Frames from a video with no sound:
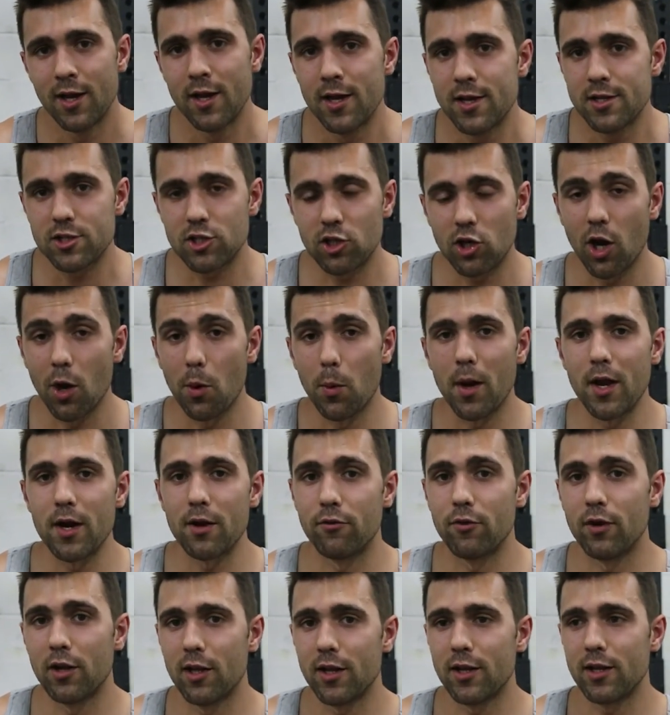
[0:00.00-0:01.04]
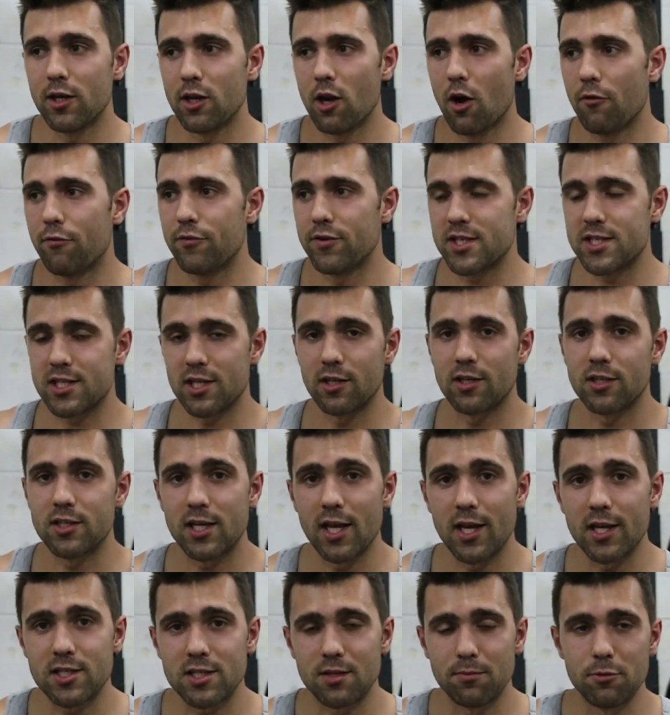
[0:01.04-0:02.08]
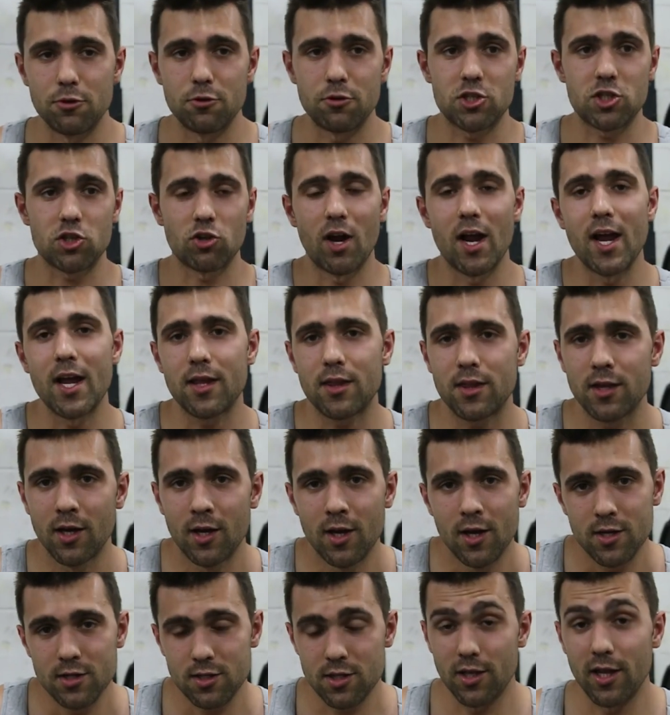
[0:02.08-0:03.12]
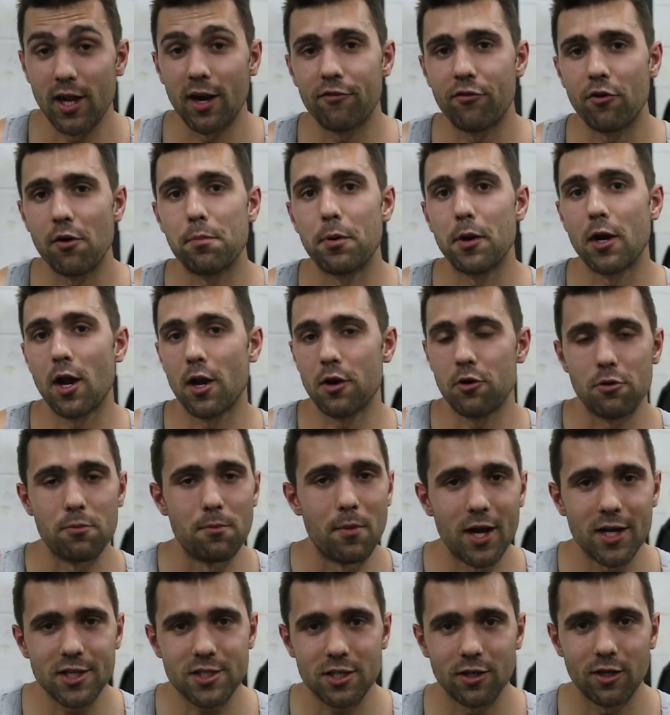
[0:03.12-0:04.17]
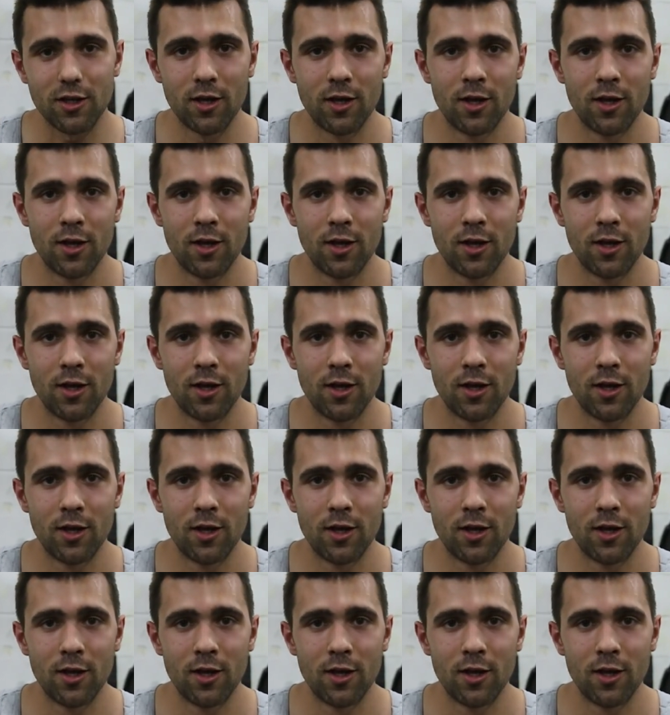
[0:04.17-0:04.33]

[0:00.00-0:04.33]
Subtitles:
it's a great way to really, you know, facilitate some new strength to therefore put on new muscle.